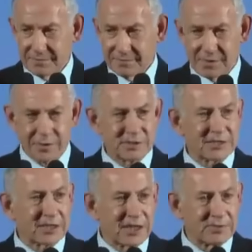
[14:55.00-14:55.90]
don't
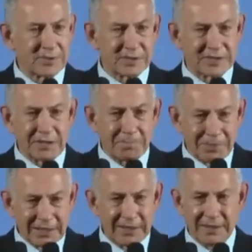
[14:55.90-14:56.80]
succumb to this
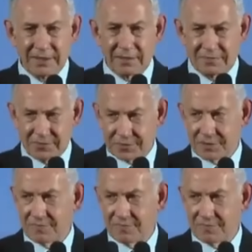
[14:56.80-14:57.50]
complete inversion